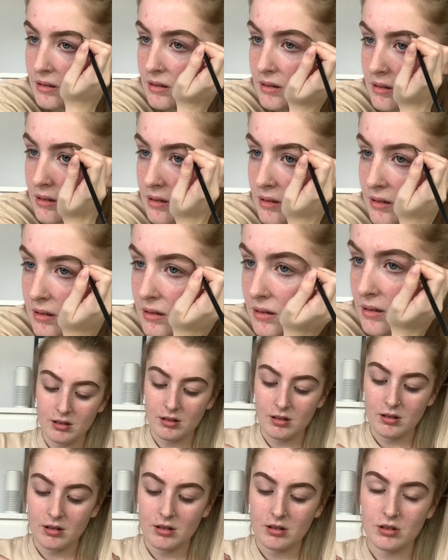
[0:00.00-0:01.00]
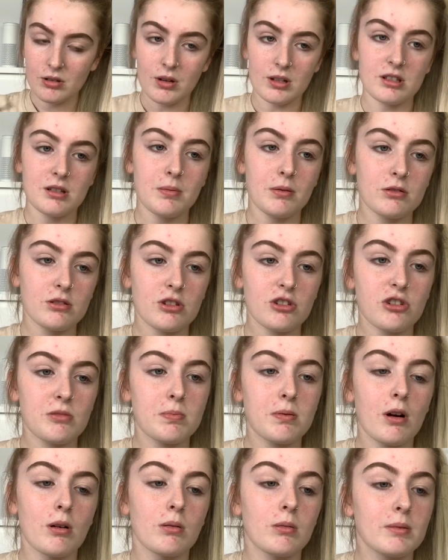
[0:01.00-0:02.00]
So I suppose I should
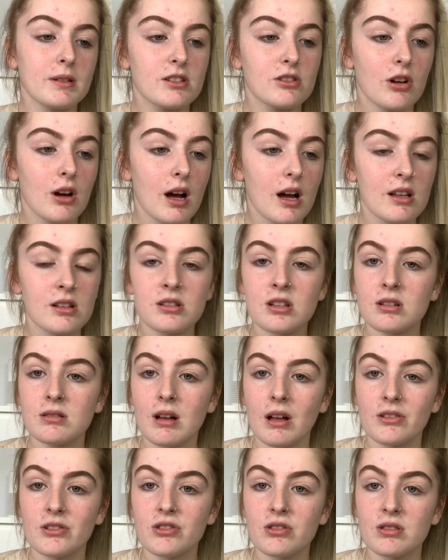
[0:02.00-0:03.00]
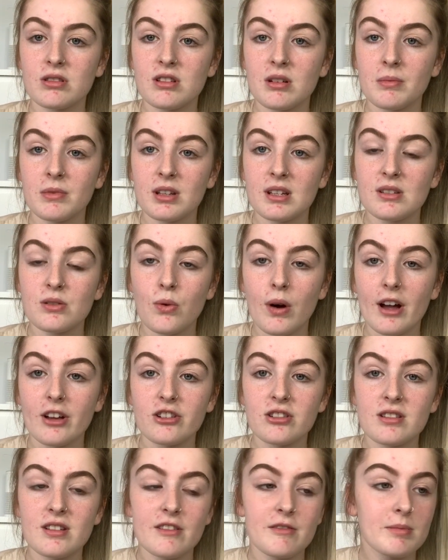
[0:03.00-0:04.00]
probably start answering some of these
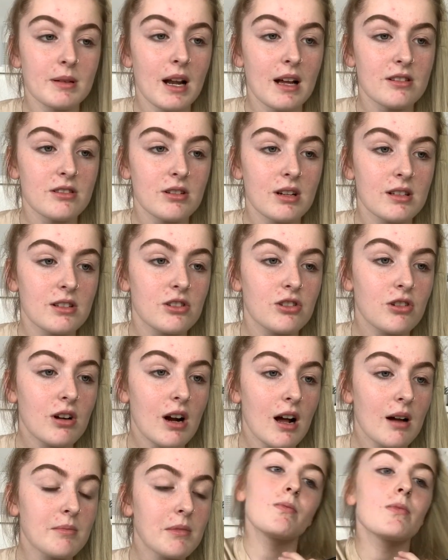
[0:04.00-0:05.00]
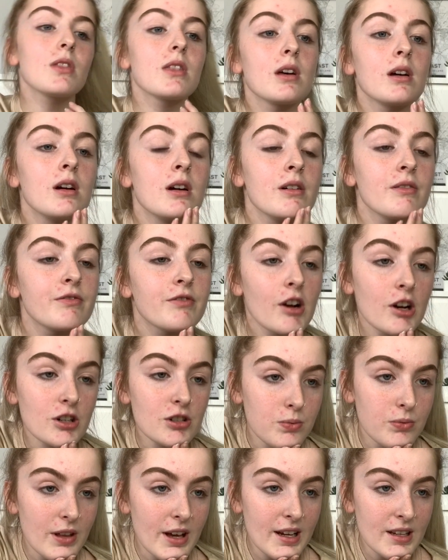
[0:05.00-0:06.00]
questions I've been asked on Instagram. The
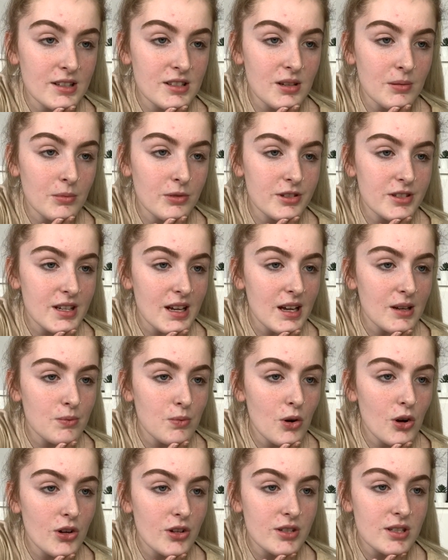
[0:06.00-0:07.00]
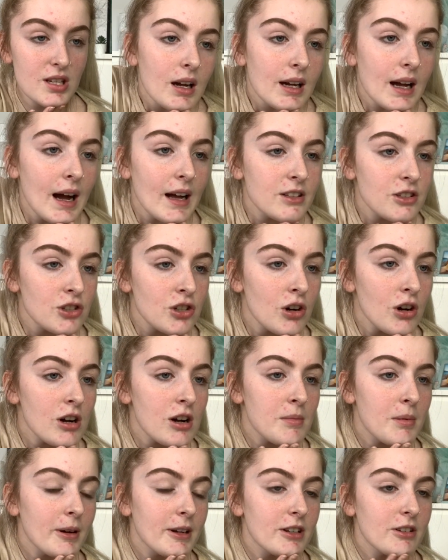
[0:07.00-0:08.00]
first thing someone said was, can you talk
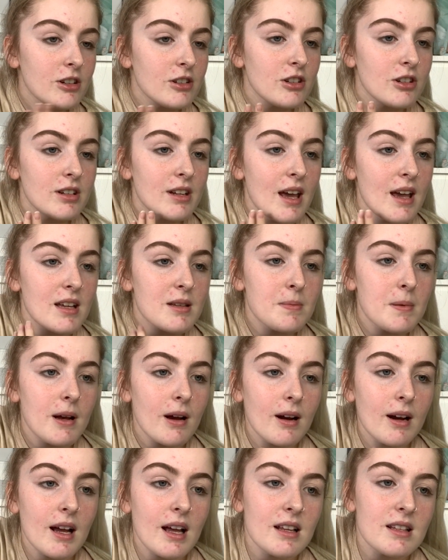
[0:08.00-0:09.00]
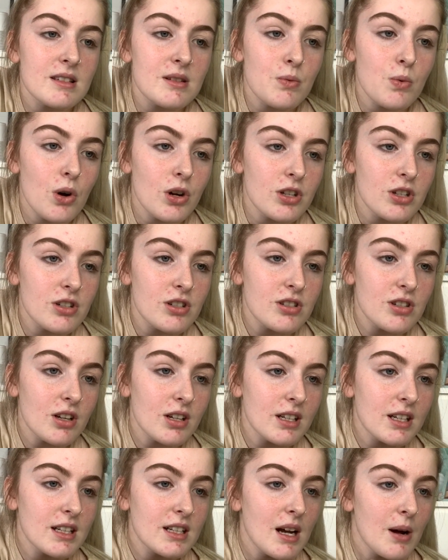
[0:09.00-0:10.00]
about your uni experience, what you
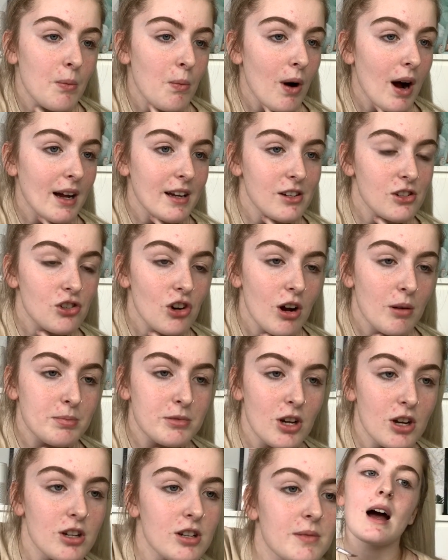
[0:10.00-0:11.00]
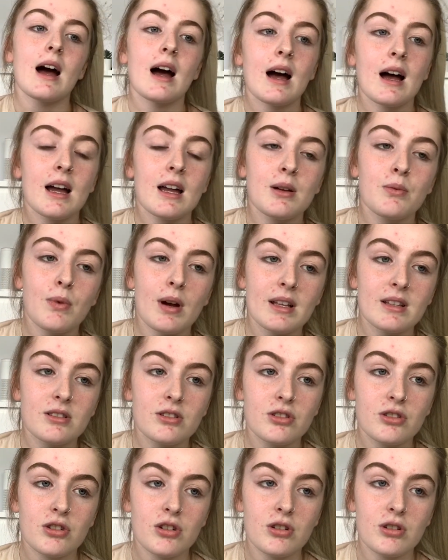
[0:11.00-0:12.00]
studied and why you dropped out? I went
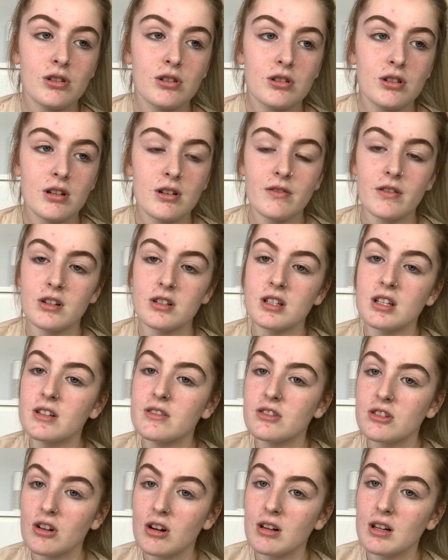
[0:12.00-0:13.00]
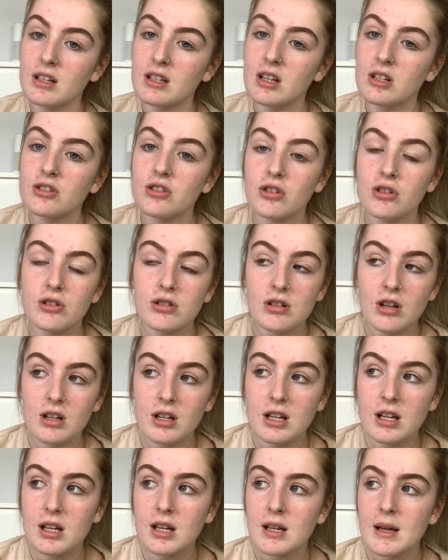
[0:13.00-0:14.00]
to University of Stirling to
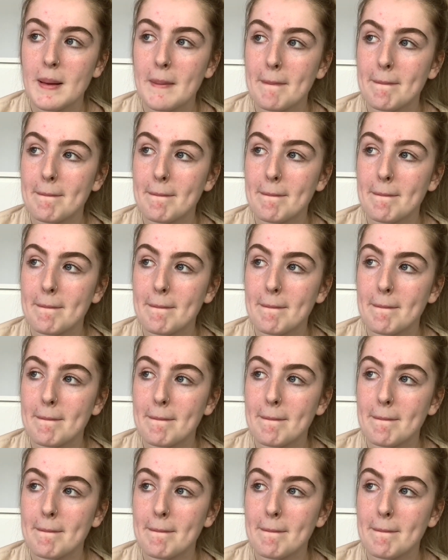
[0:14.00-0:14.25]
study